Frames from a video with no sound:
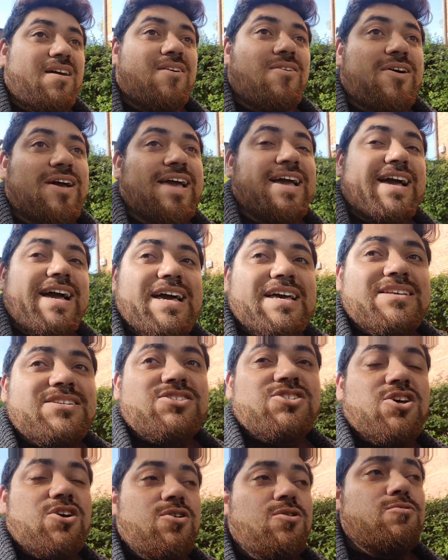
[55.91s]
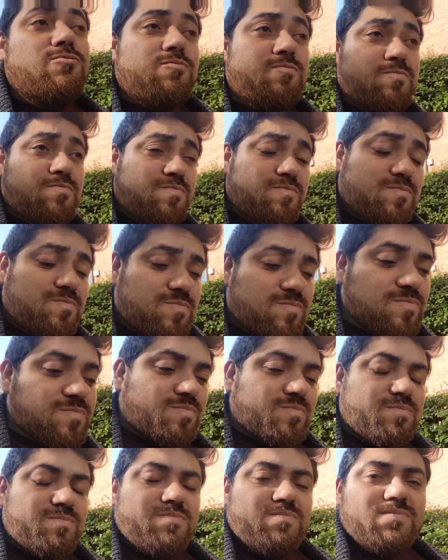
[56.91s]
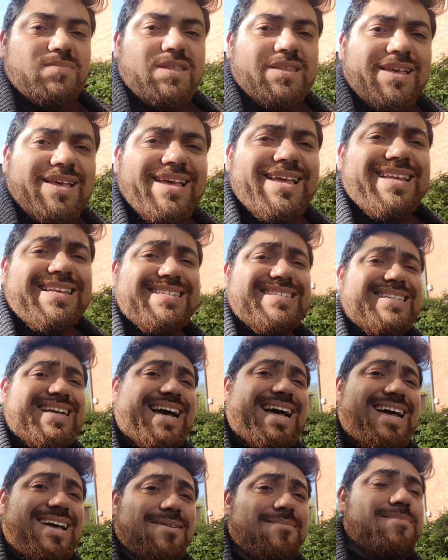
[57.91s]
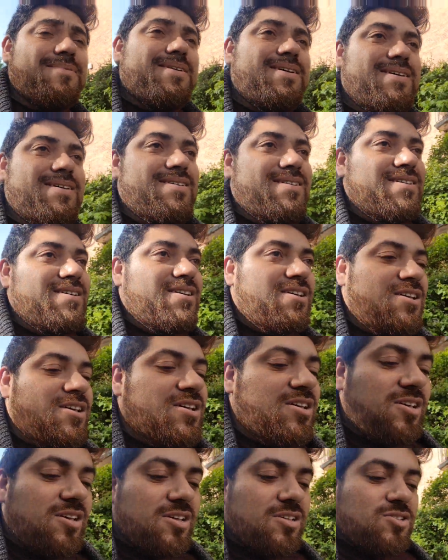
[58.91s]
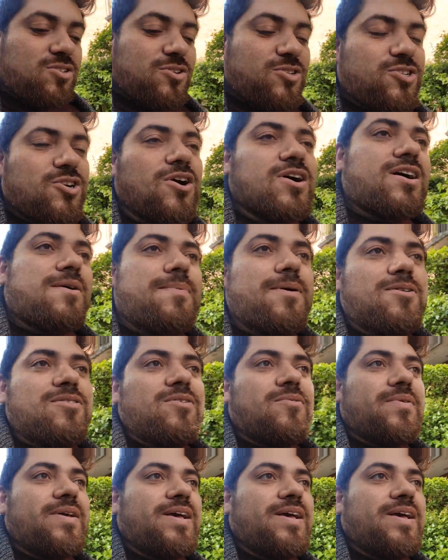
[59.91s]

Okay guys, so it is time to talk about the